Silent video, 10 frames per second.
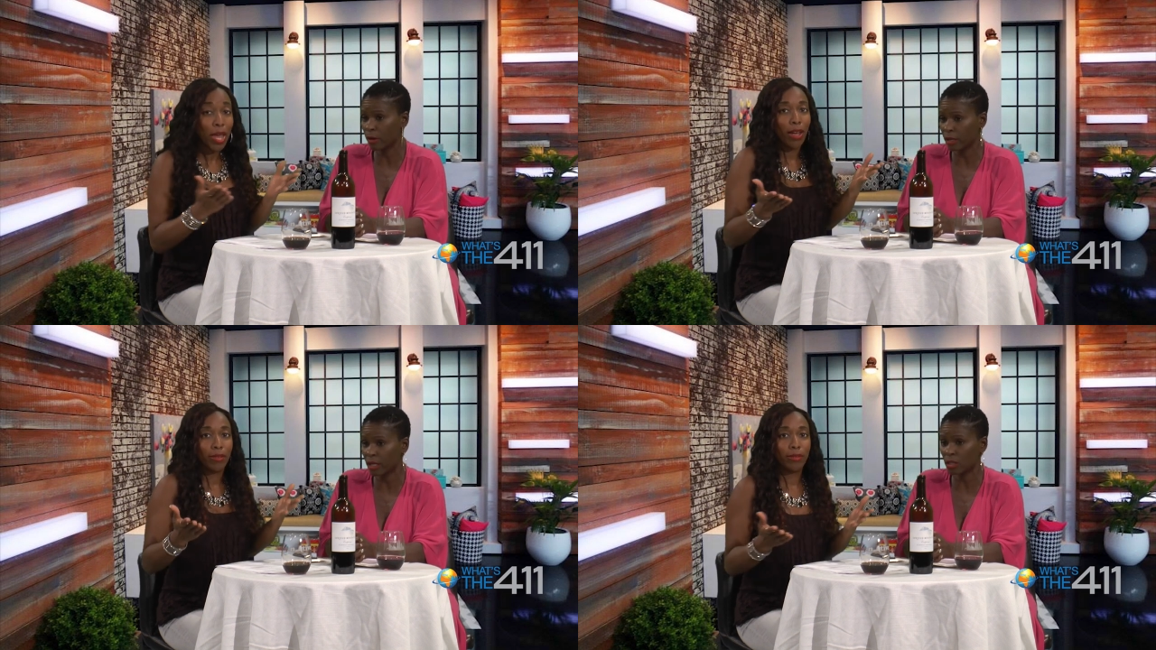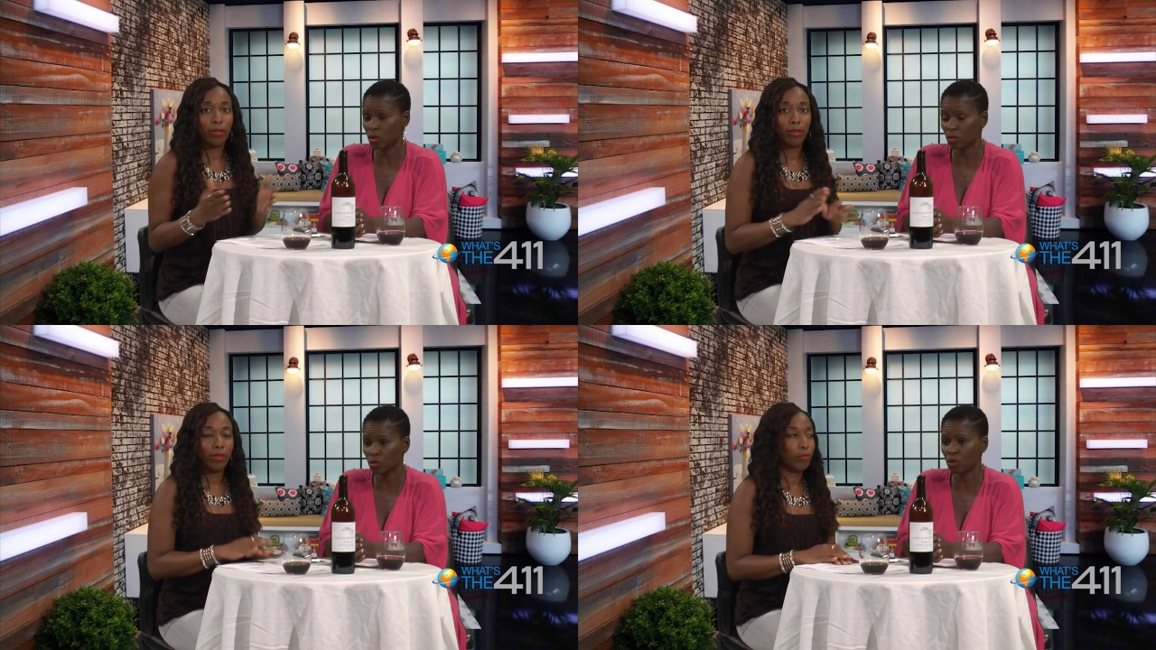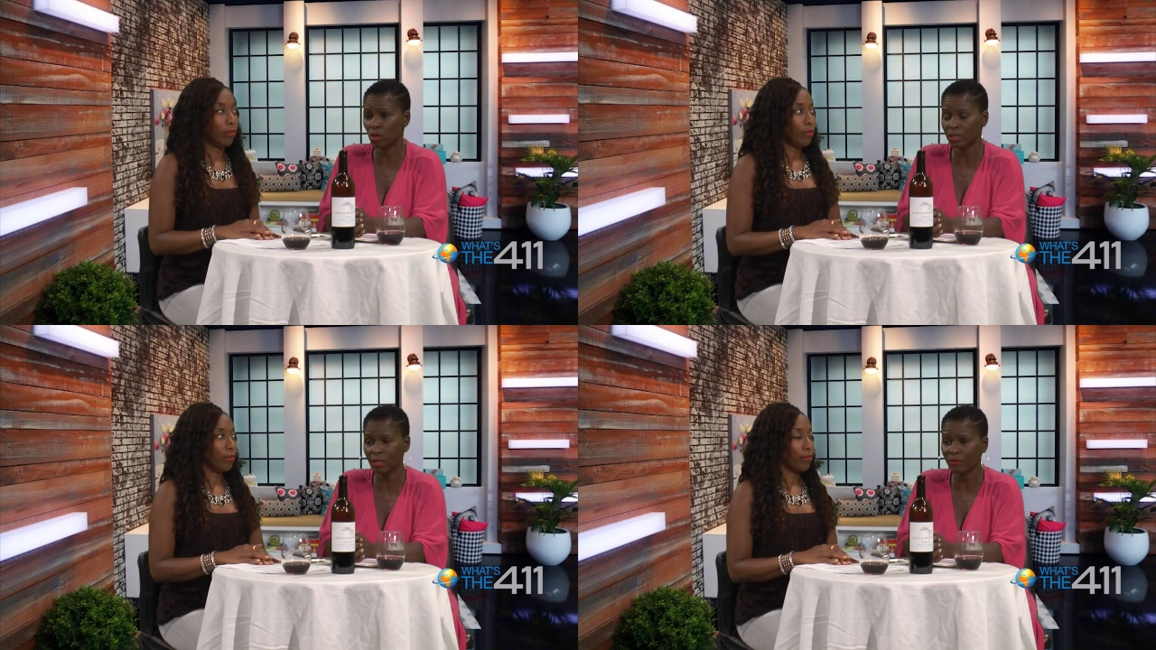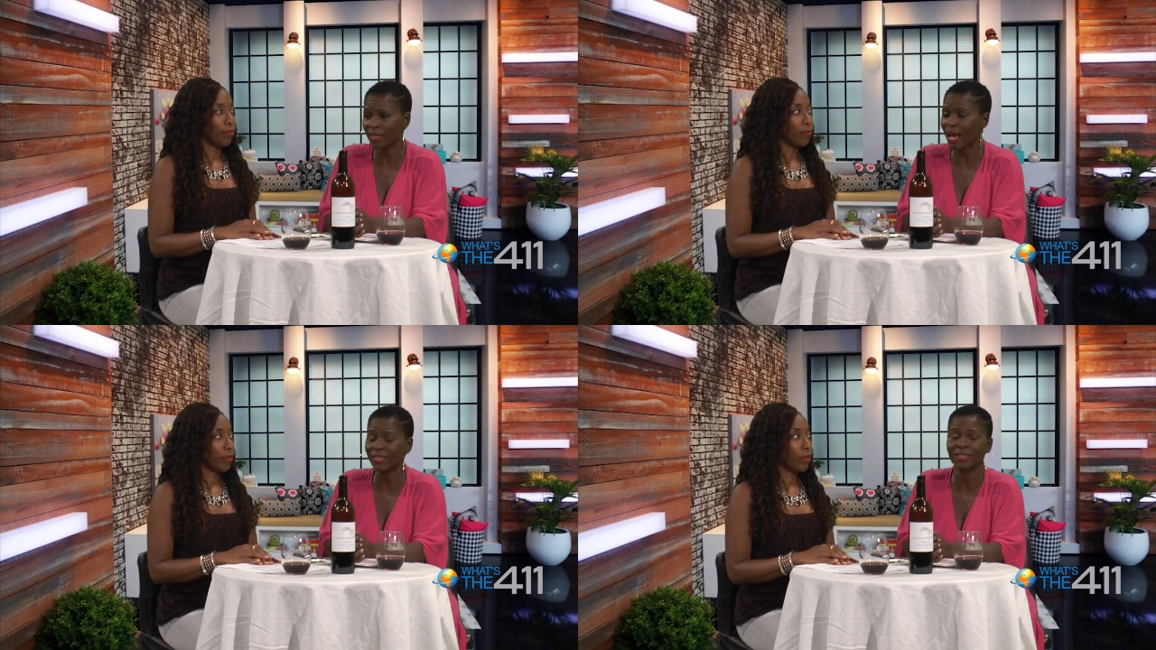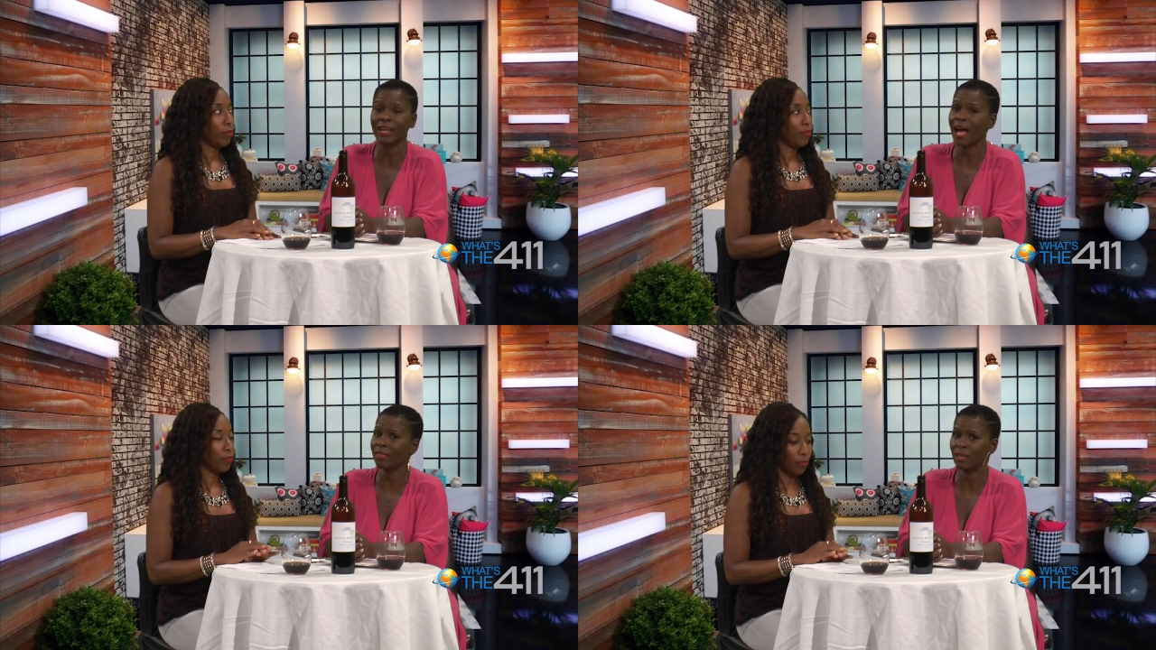Speaker 1: are going to get sued civilly i did
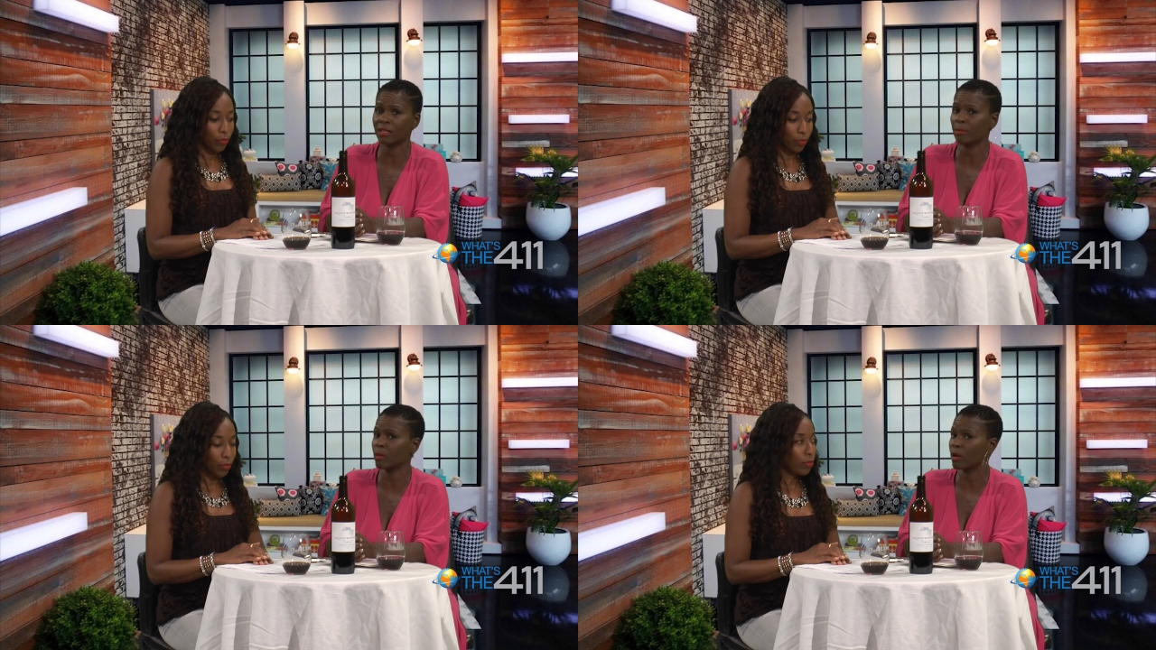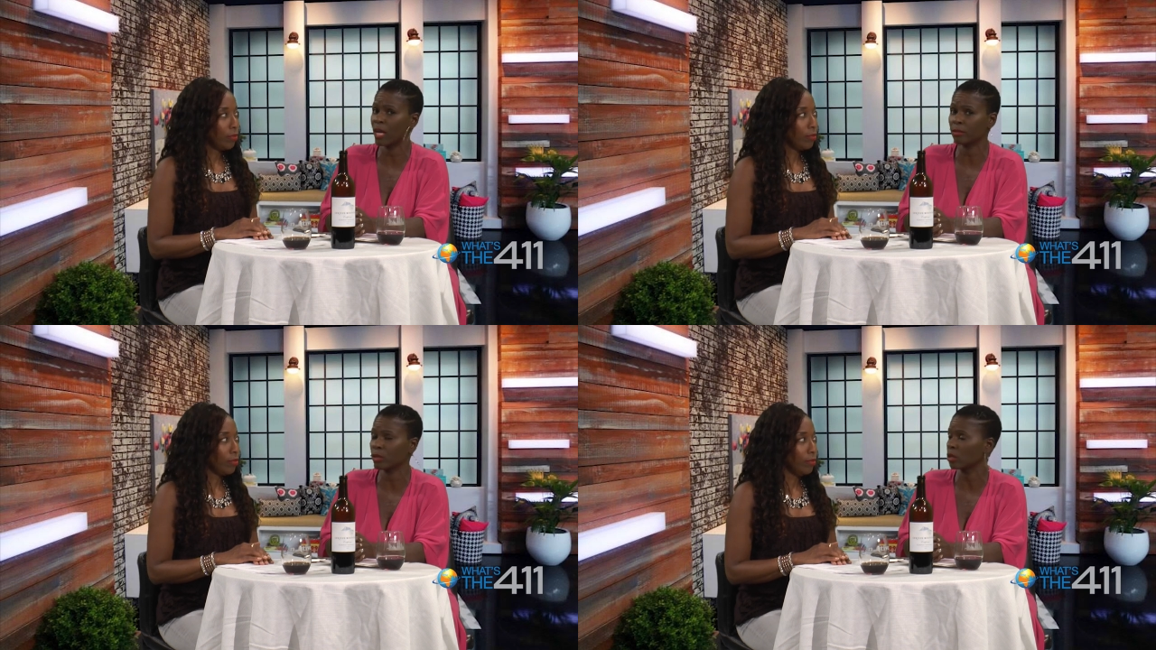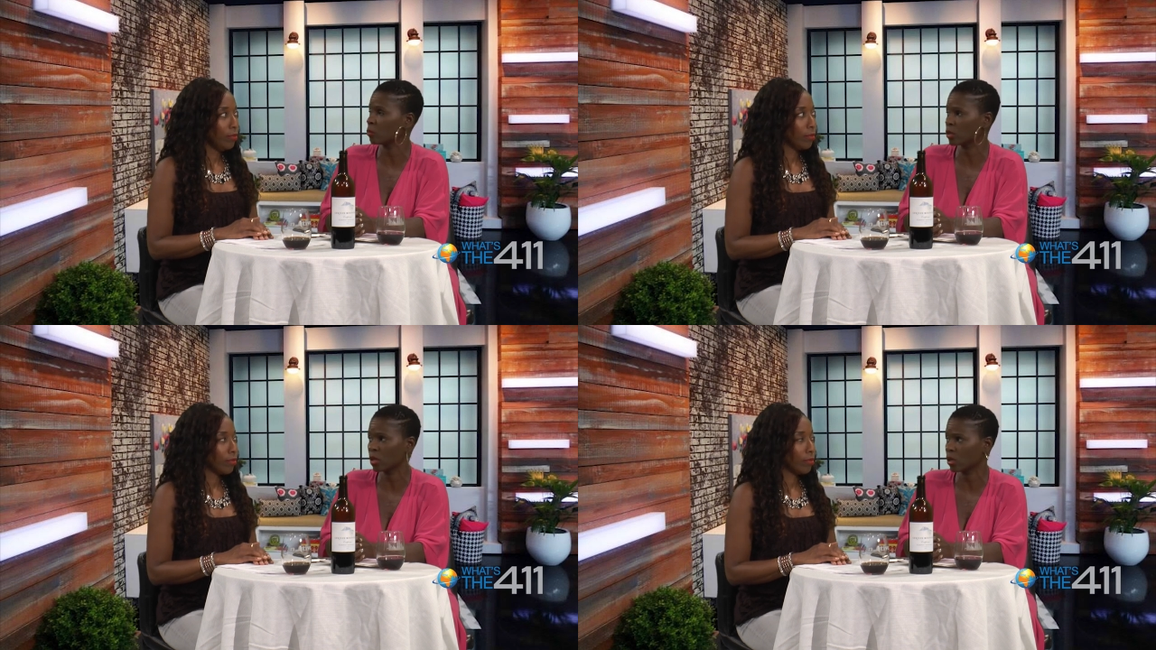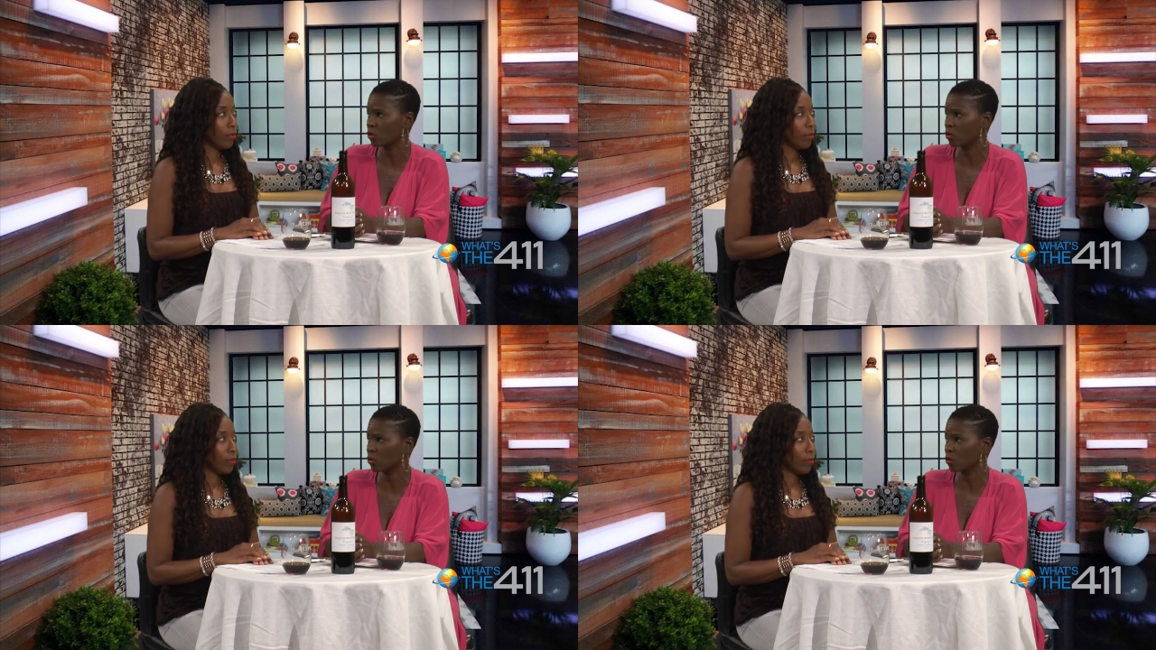not think that bill cosby was going to